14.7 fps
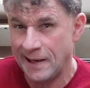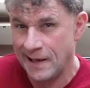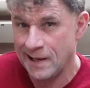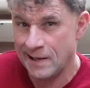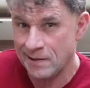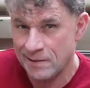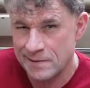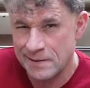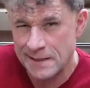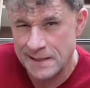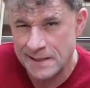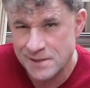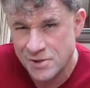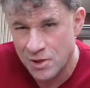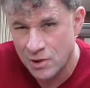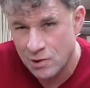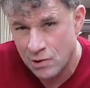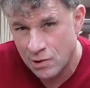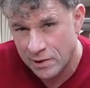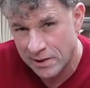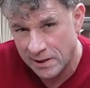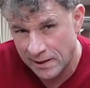it is
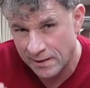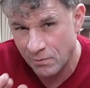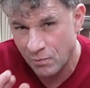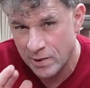looking,